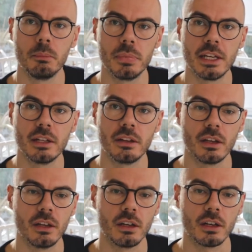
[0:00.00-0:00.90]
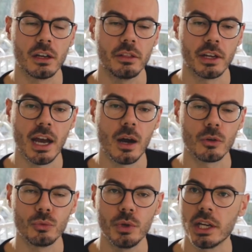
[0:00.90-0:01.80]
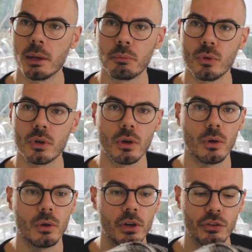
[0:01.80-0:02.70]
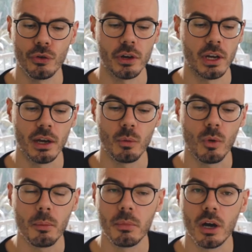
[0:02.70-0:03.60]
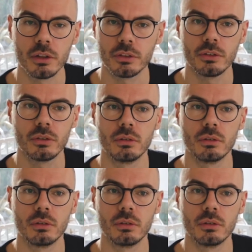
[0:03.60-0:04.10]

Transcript: be on the couch reading a book or enjoying a warm hot